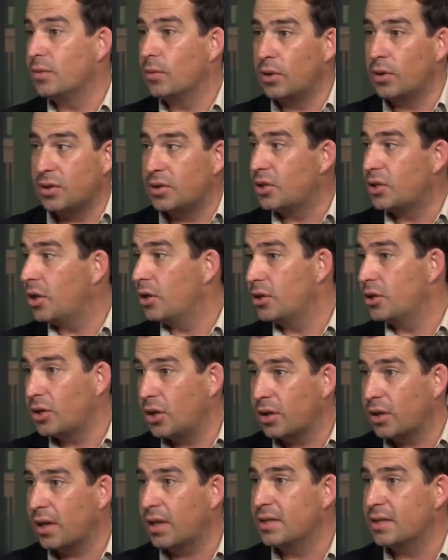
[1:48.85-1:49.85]
who want to
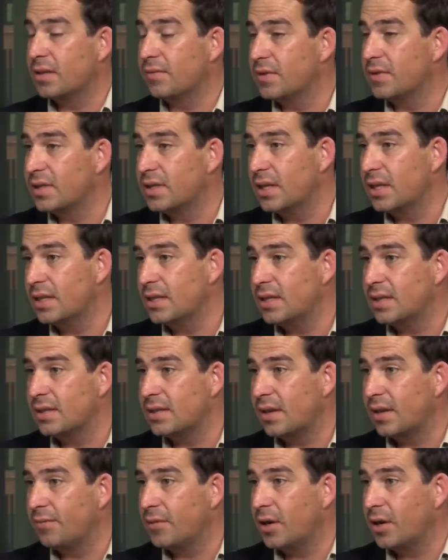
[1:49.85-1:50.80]
showcase the facilities they've